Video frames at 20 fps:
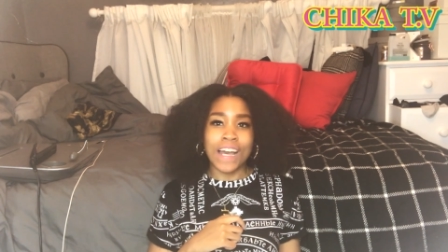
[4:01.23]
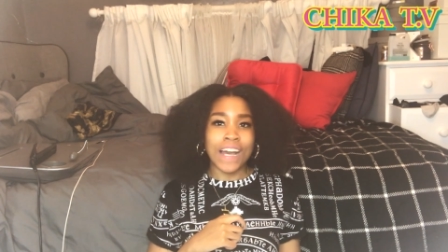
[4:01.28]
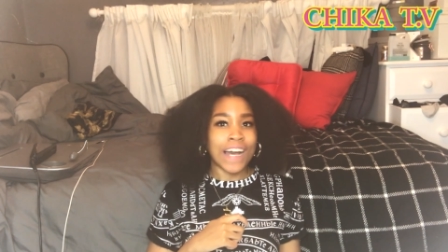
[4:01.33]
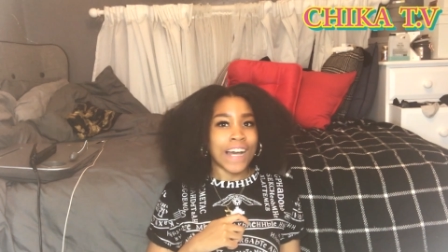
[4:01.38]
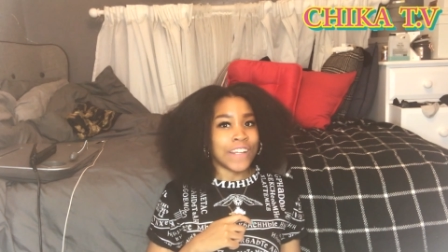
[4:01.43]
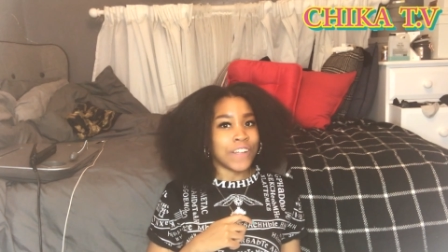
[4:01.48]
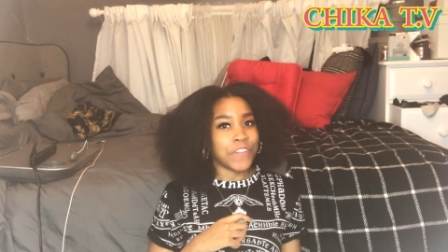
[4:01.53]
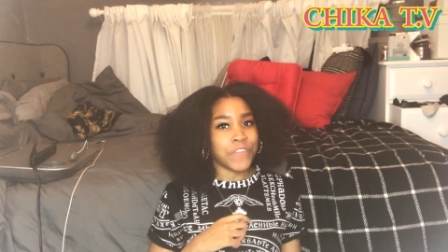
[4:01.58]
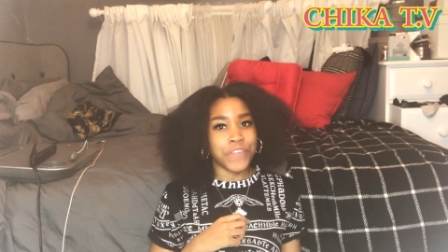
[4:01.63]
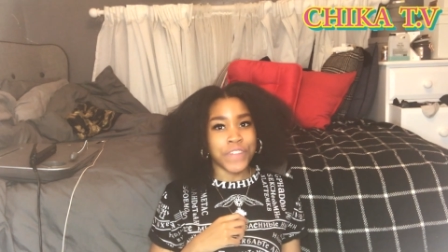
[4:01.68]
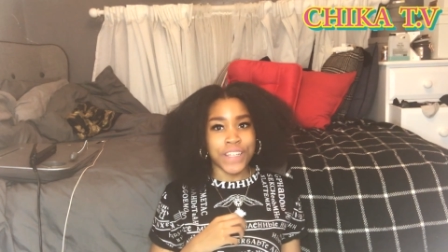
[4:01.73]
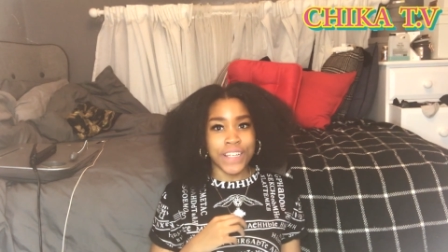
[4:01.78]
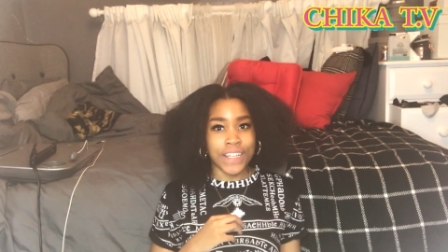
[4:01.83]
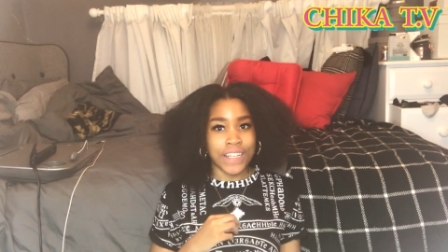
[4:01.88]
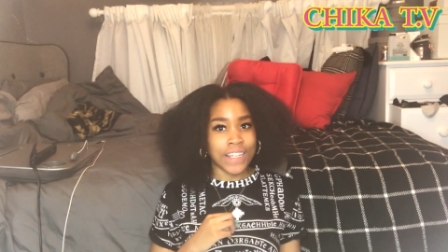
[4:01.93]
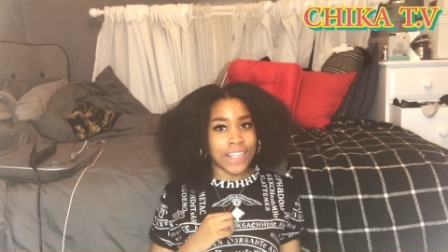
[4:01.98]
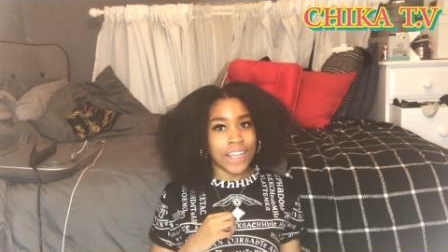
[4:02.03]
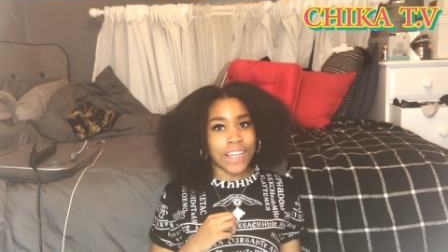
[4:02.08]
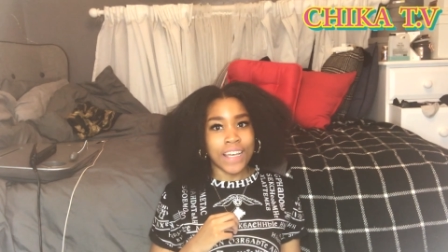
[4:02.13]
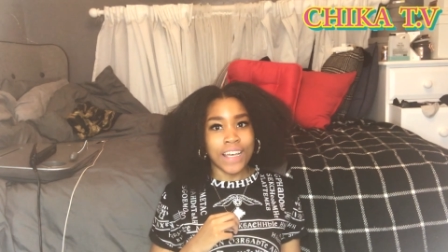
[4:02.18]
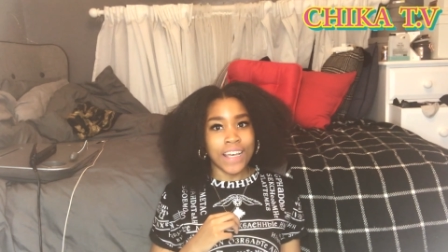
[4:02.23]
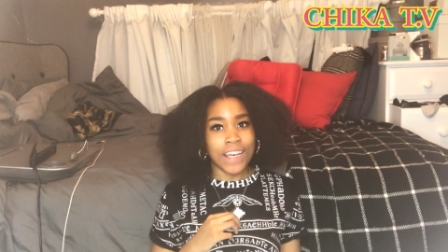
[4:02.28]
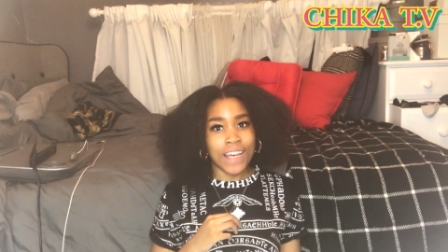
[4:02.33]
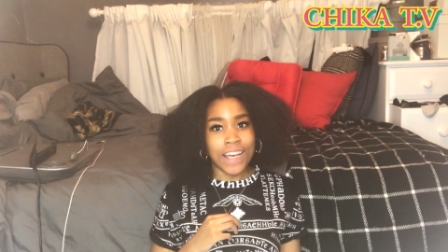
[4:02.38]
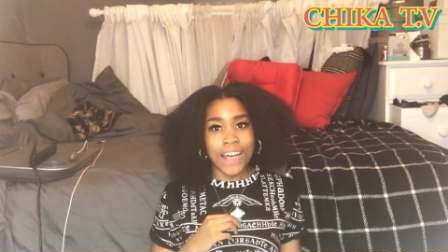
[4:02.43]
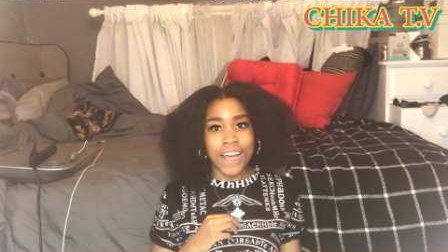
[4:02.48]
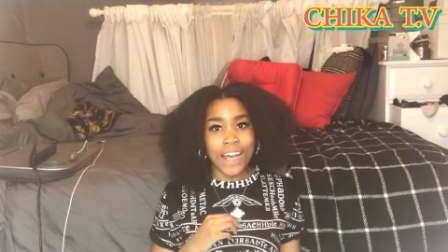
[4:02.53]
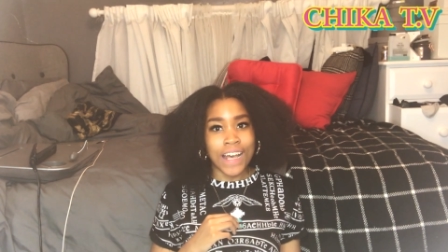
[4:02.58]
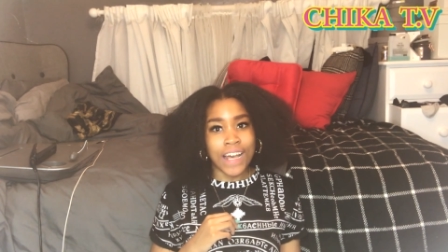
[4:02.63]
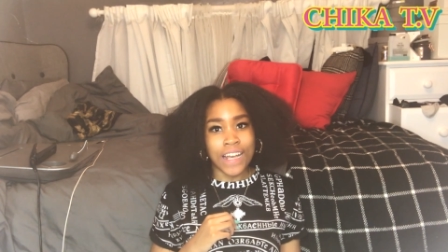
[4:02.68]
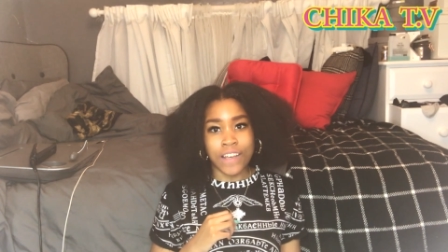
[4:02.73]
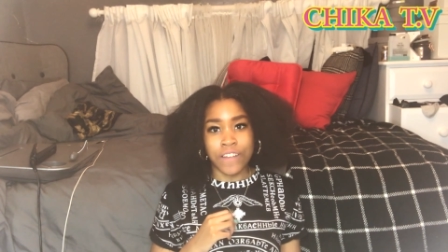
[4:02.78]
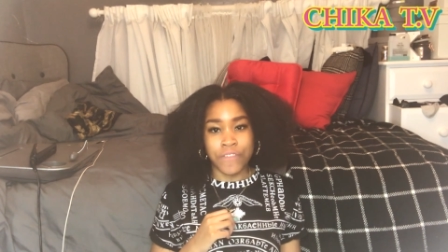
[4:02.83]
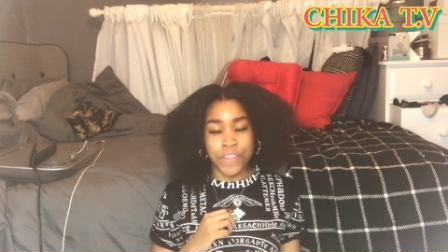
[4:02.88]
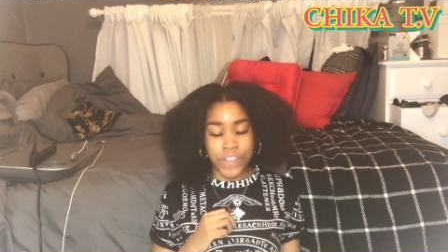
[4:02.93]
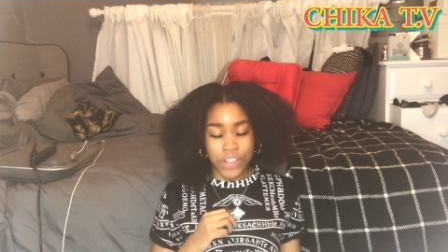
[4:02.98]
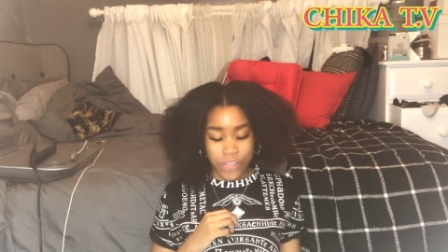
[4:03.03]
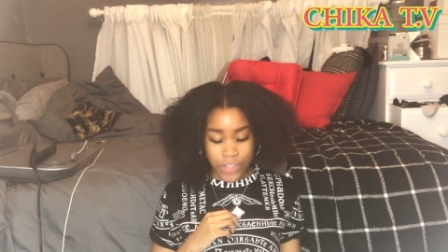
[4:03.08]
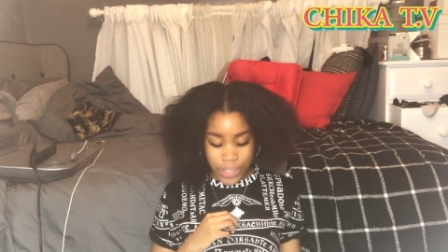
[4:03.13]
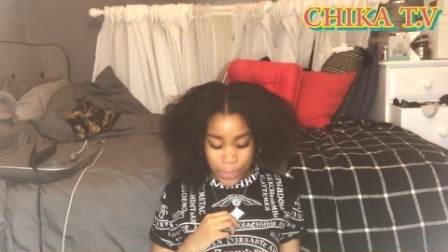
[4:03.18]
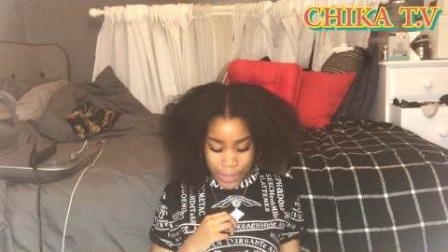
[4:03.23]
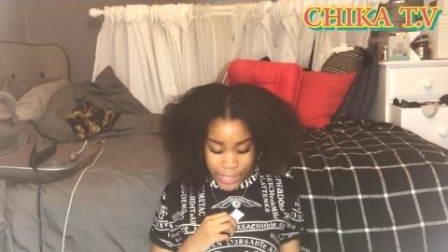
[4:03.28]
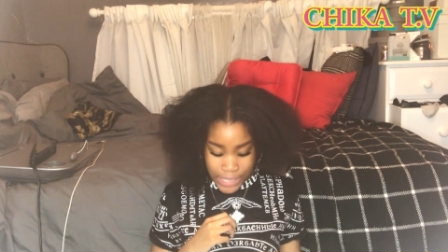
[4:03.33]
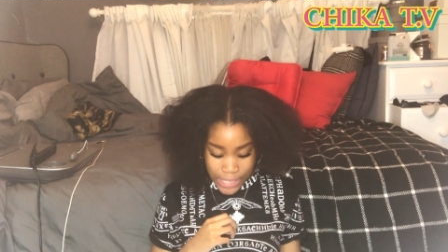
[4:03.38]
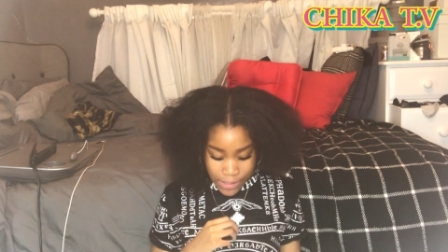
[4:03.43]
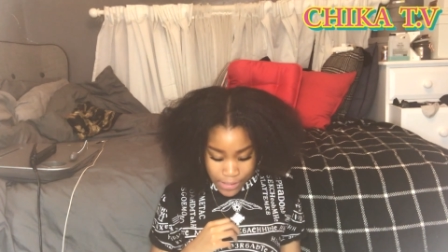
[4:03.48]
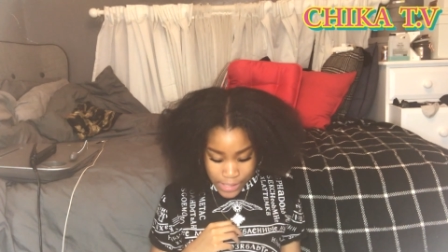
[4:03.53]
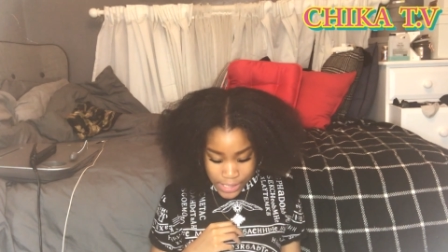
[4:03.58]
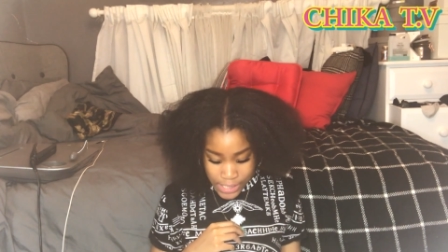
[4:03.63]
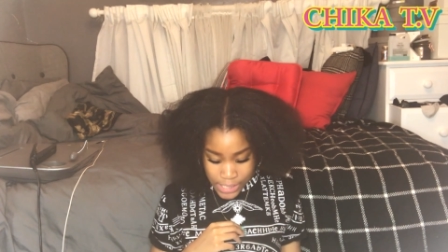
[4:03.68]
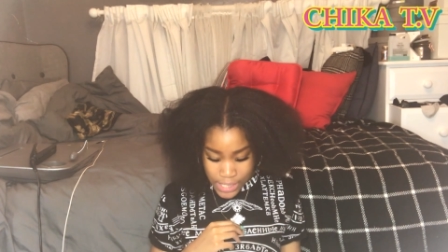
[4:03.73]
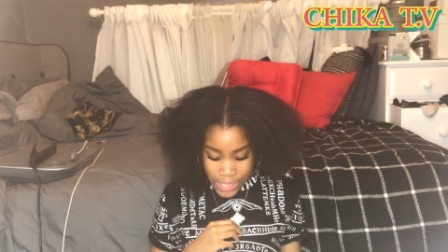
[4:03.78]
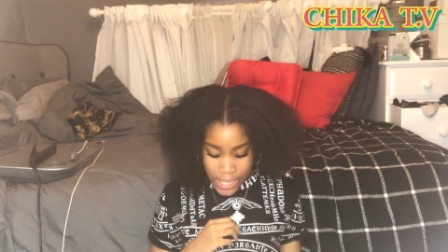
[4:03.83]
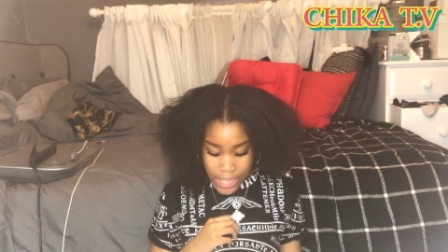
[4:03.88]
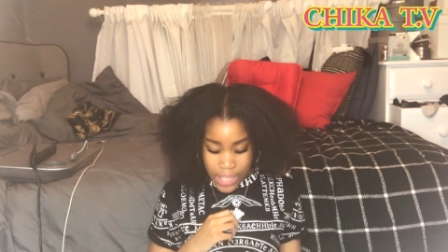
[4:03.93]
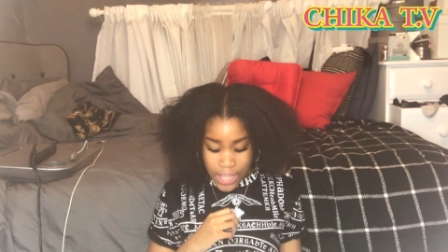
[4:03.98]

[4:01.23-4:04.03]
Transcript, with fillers: I don't think uh, I can think of anybody else